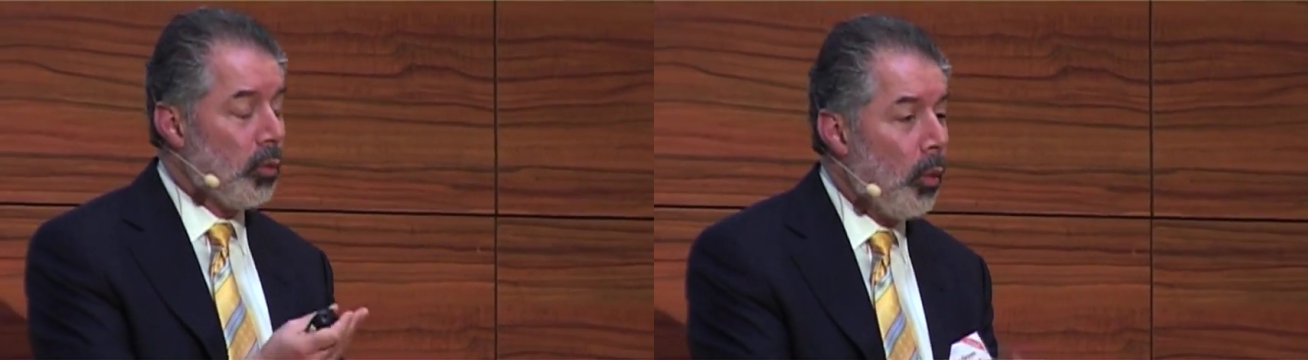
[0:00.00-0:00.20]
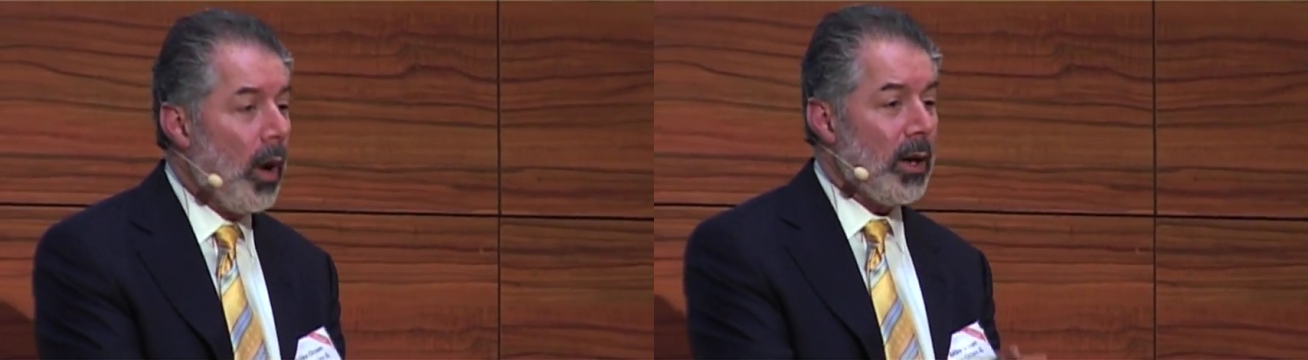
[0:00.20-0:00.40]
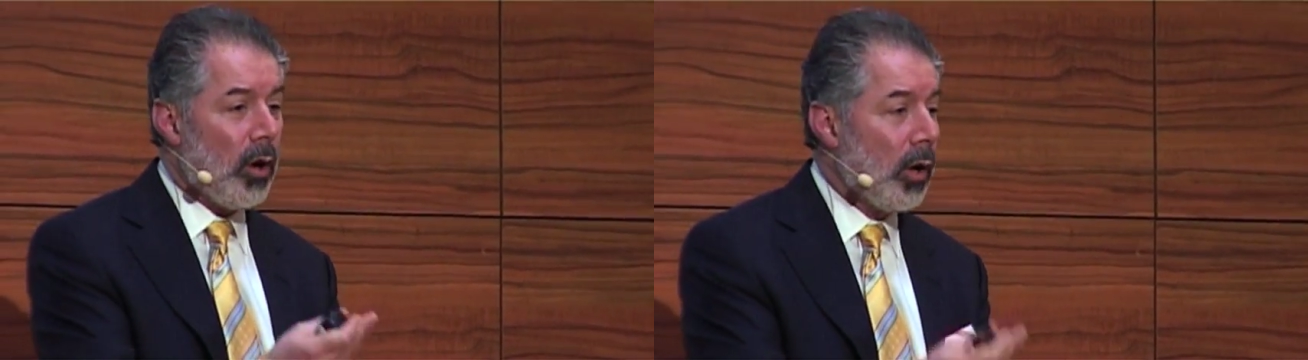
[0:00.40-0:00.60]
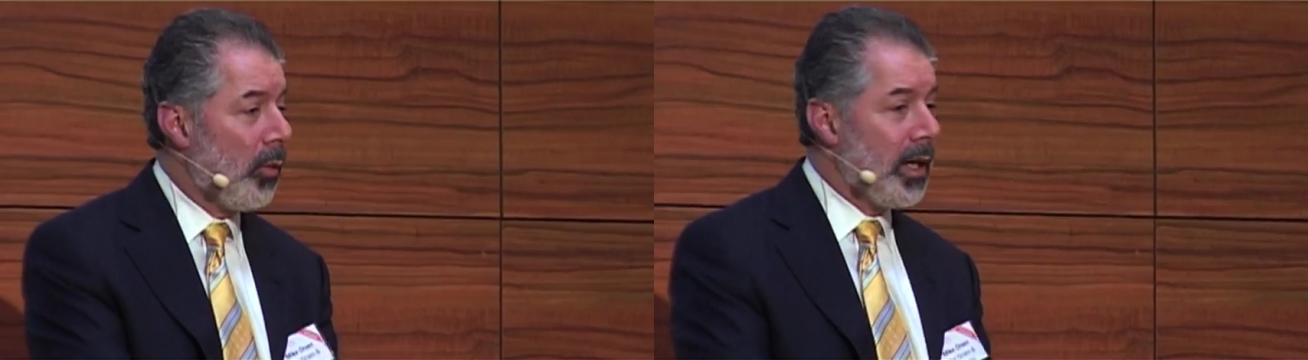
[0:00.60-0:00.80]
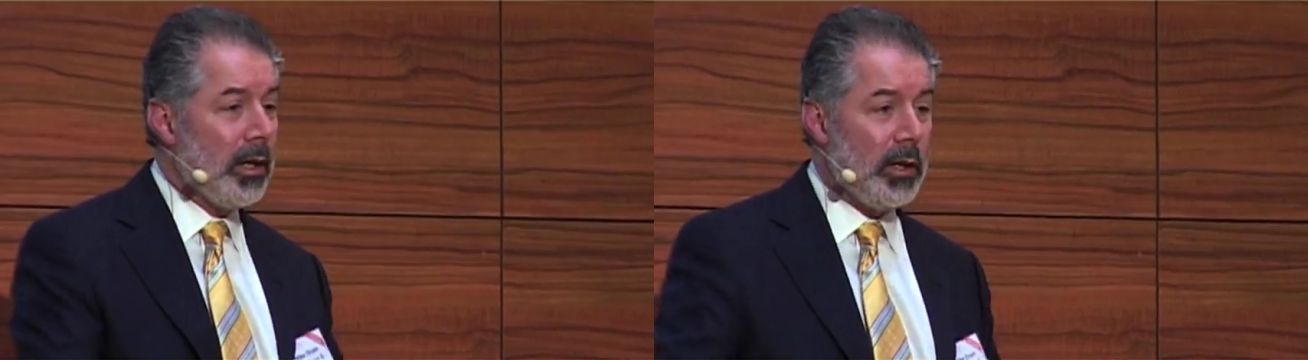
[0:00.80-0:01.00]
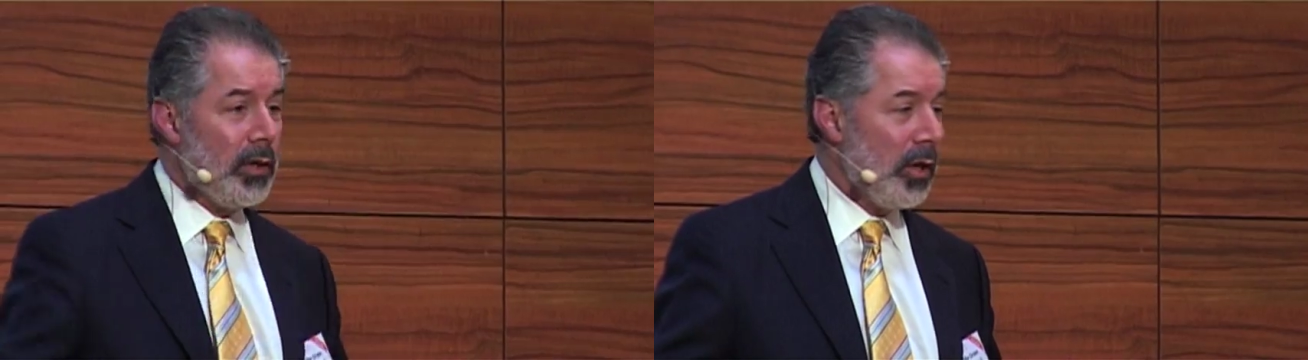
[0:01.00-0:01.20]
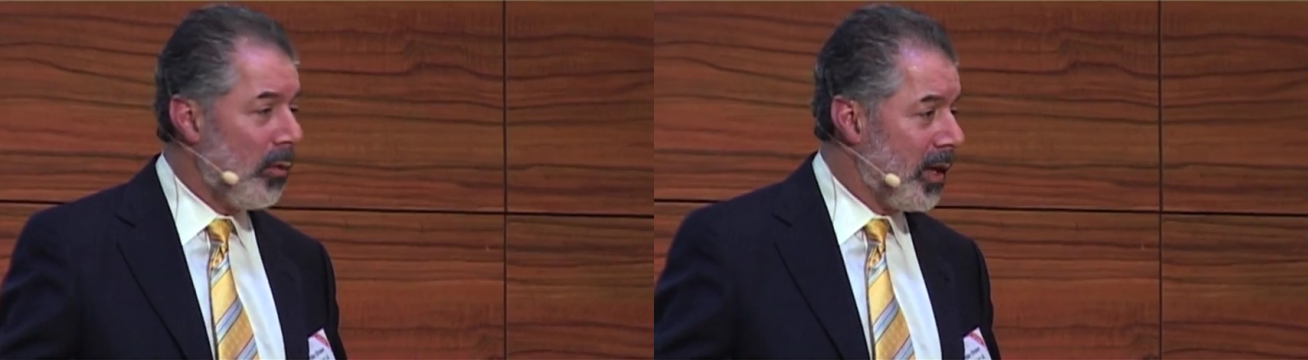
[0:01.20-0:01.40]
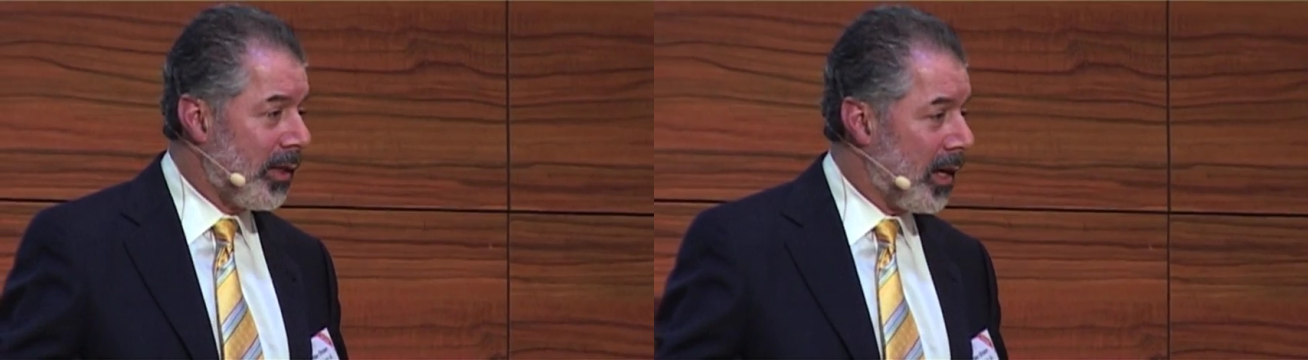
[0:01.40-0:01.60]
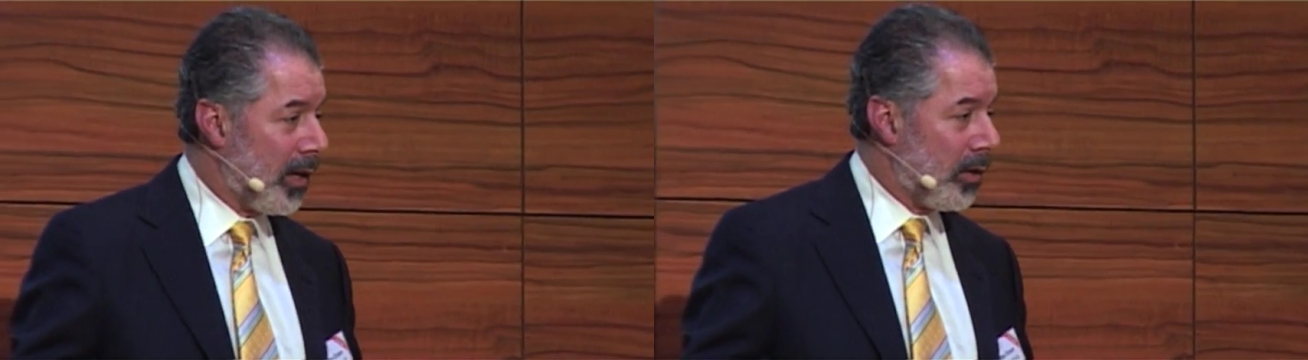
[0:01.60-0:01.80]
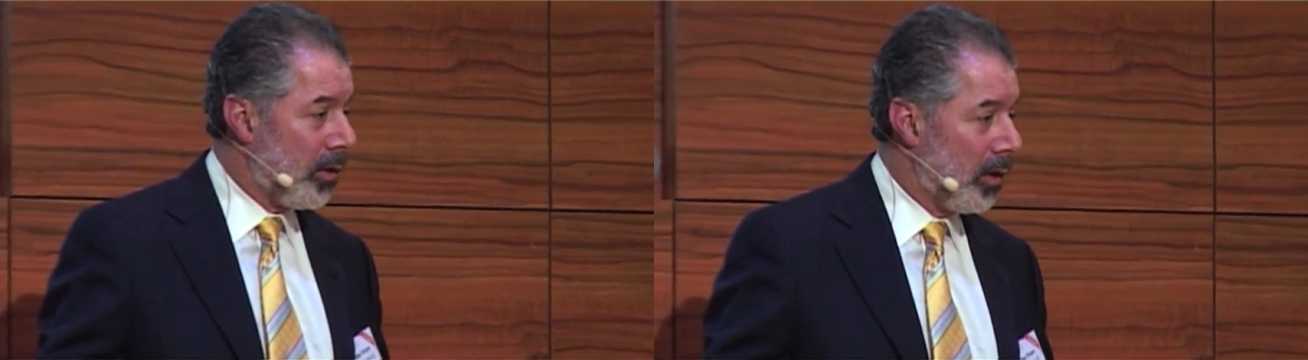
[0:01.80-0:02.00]
what are we going to do with
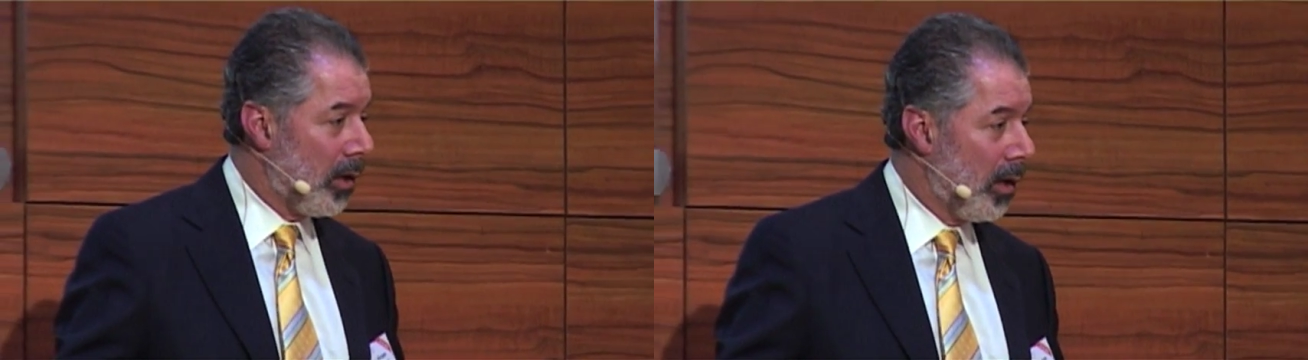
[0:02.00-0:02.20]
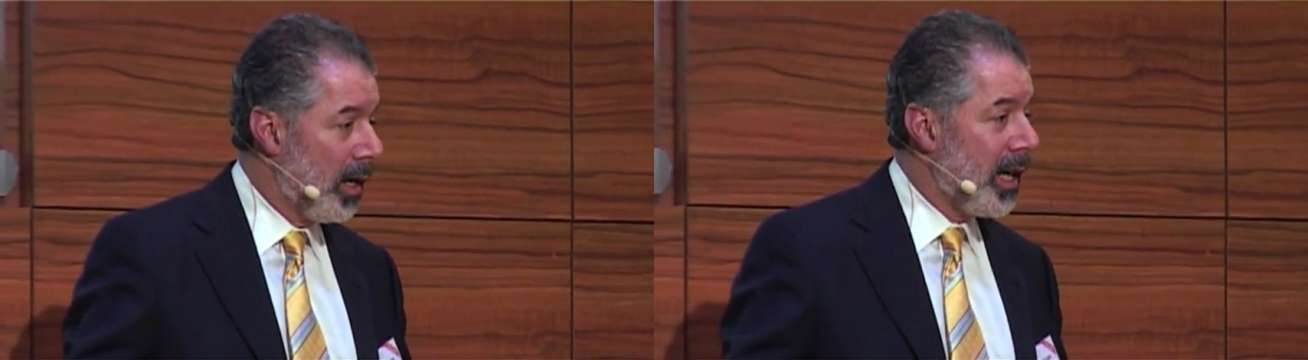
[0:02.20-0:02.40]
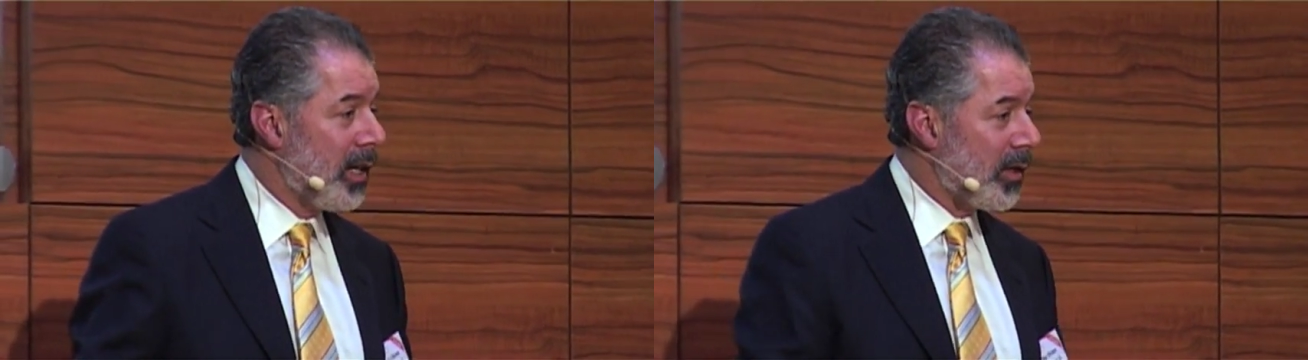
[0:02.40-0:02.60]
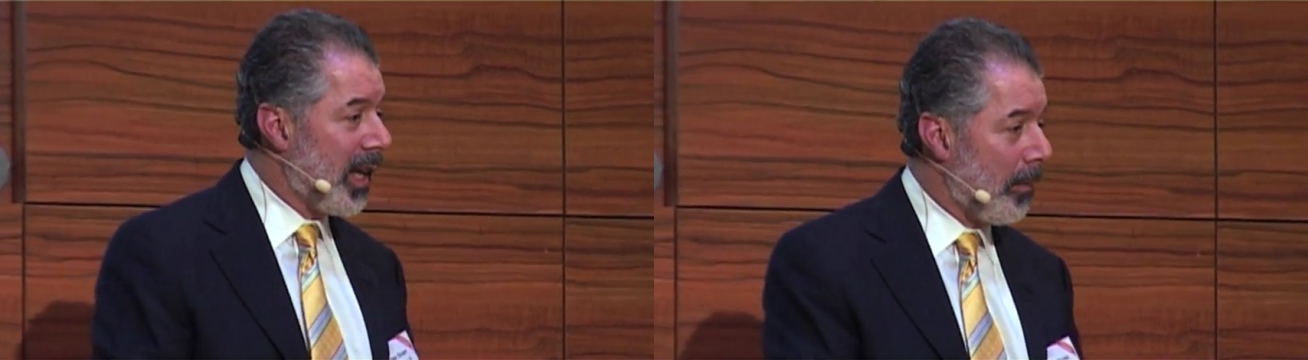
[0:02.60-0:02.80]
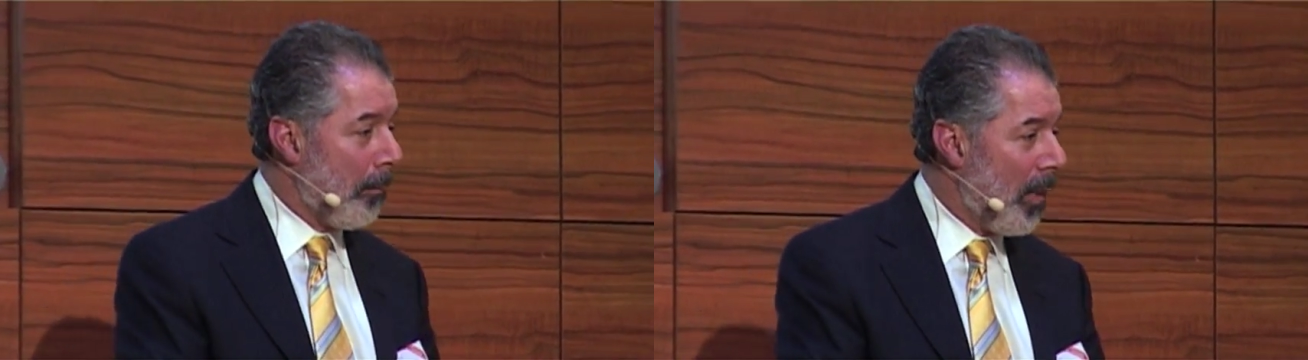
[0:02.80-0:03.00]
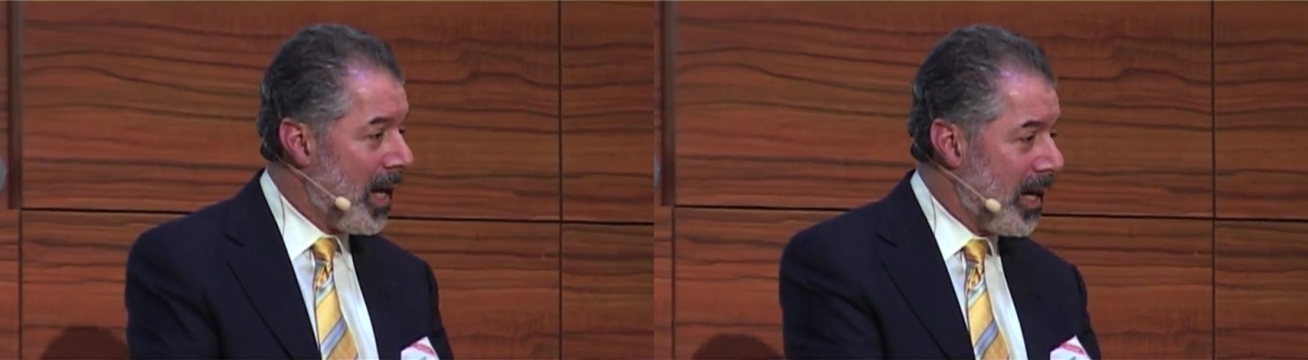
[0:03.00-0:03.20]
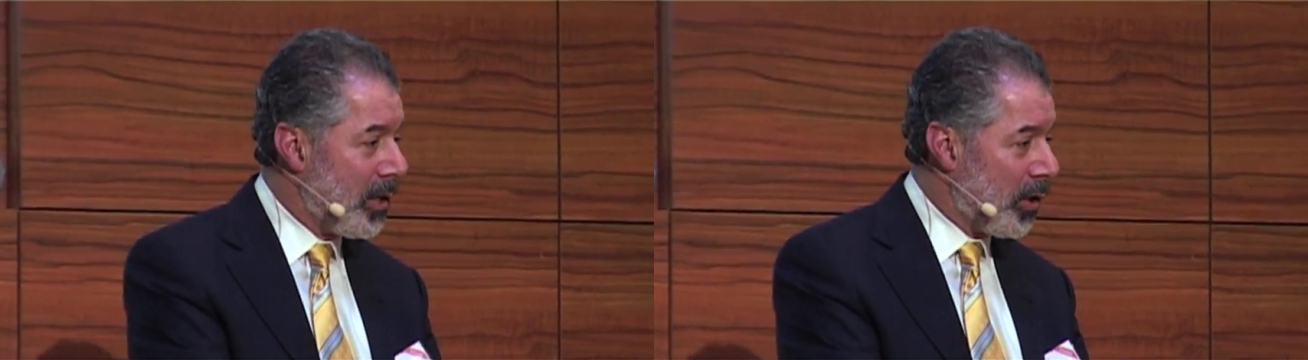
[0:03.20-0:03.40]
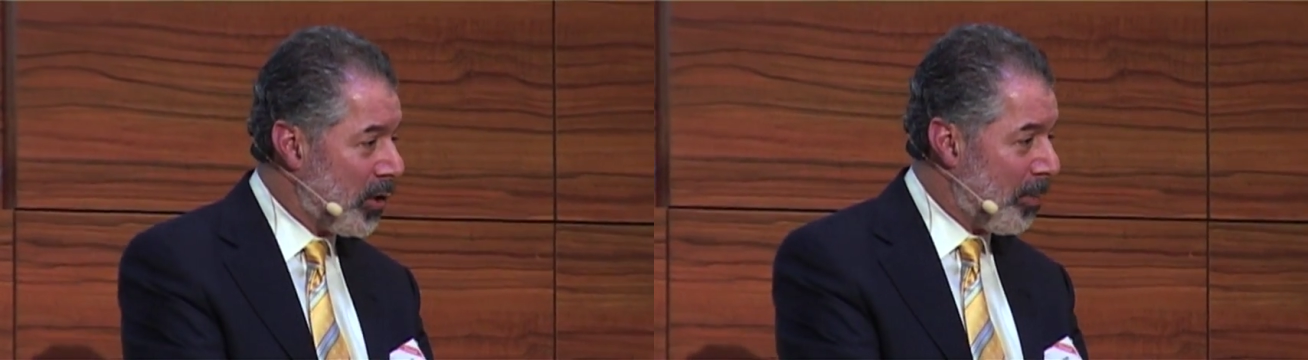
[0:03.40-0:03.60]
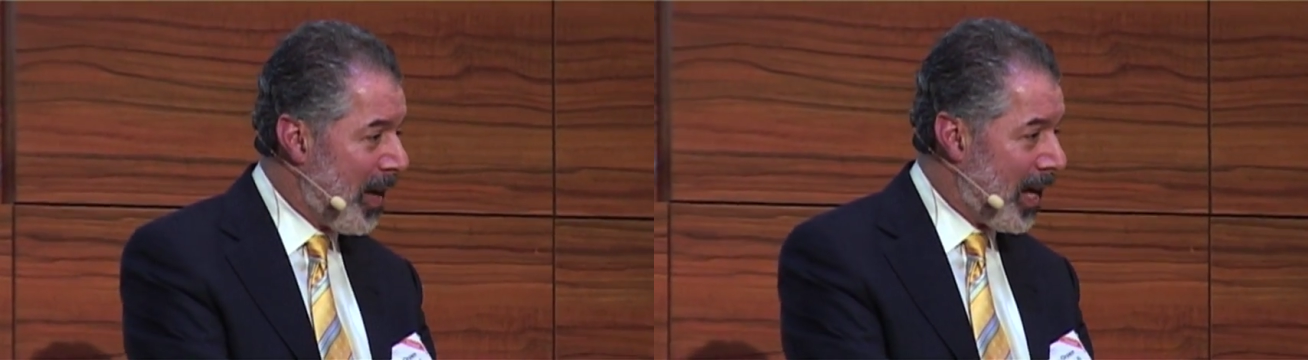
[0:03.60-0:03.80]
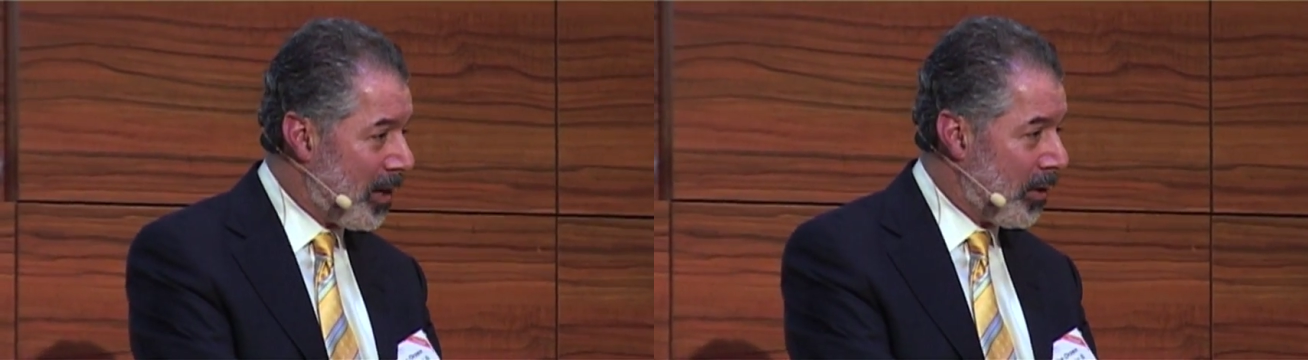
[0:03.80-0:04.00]
it? It's like money to
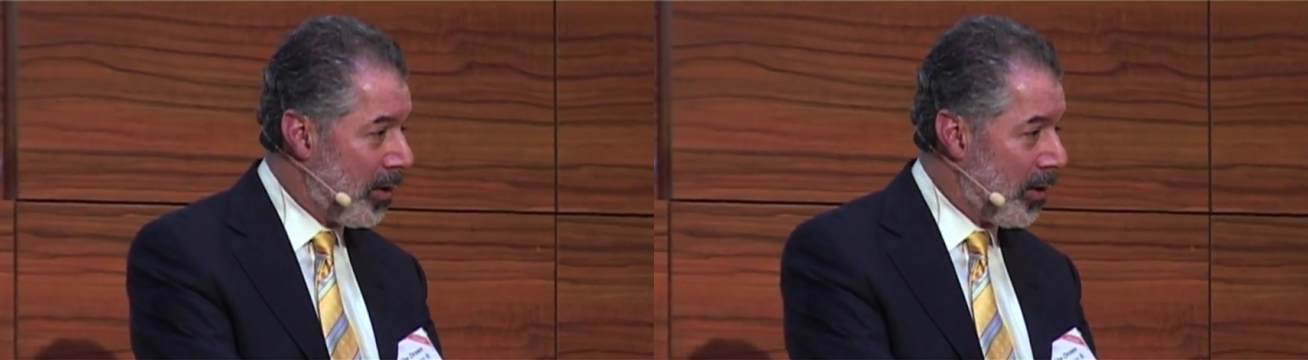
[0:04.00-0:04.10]
spend.